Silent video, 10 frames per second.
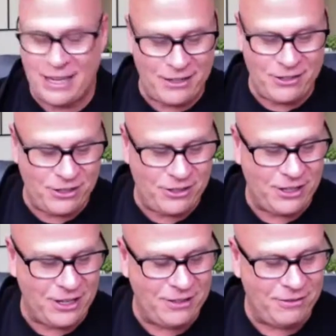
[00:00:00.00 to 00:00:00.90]
I'm just
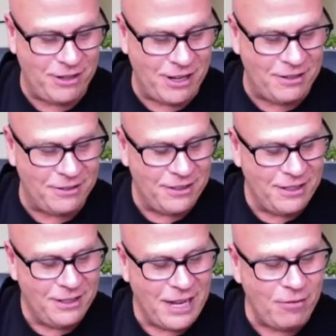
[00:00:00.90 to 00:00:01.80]
gonna
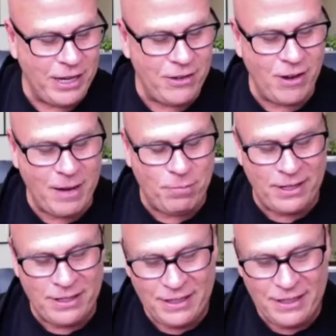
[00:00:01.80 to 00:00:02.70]
not reiterate,
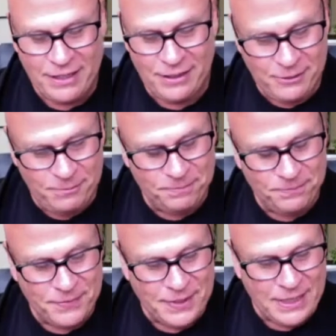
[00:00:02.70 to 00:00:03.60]
but
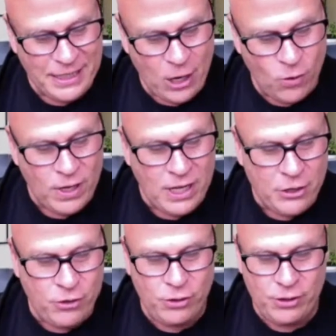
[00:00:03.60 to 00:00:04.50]

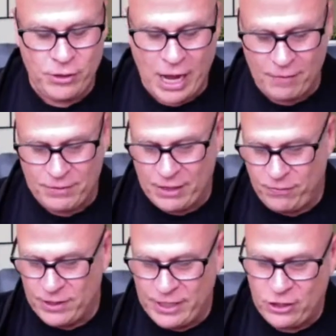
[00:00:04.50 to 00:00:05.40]
you have
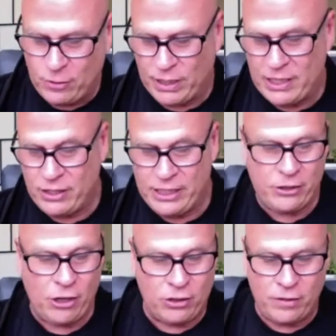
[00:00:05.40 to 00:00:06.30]
different disciplines in the
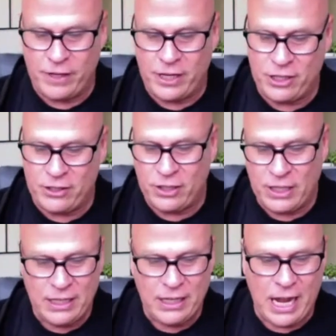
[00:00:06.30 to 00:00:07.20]
adult divisions,
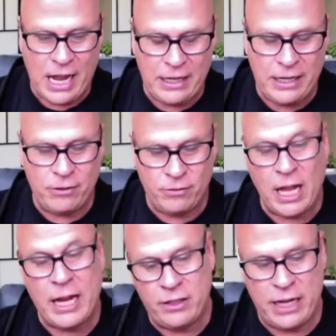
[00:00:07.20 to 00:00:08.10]
and they're
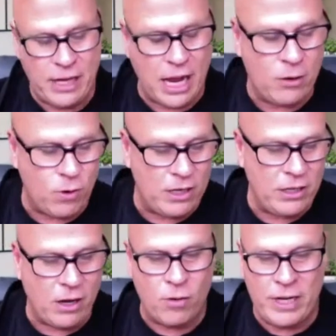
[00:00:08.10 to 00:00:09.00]
like, say,
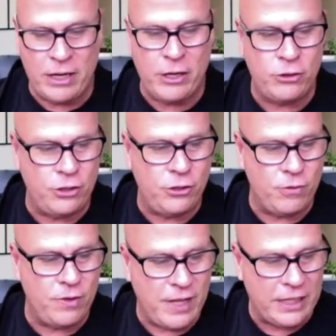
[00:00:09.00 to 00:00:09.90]
Taekwondo, and they're used to
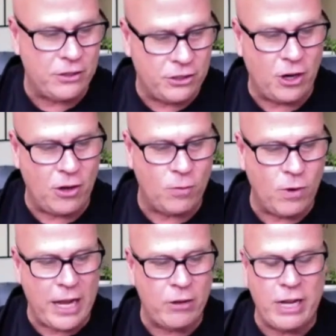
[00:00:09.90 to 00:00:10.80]
doing things a certain
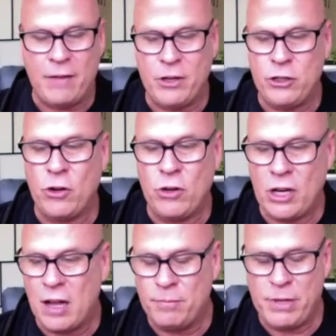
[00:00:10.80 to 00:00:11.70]
way, or you have your
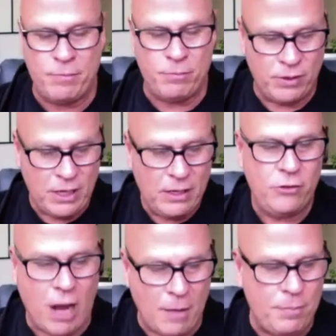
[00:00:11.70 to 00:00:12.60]
Shotogan people
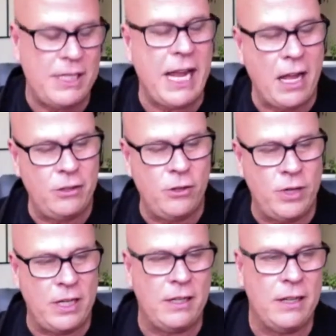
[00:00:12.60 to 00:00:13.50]
dropping down,
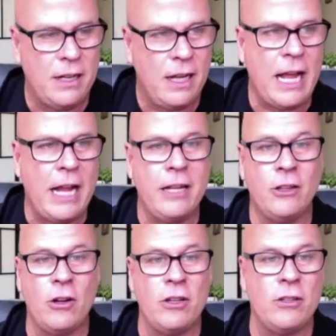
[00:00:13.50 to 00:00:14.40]
doing it, and now you
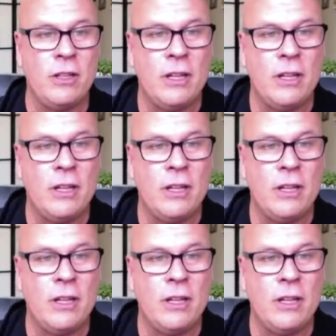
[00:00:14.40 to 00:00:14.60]
learn.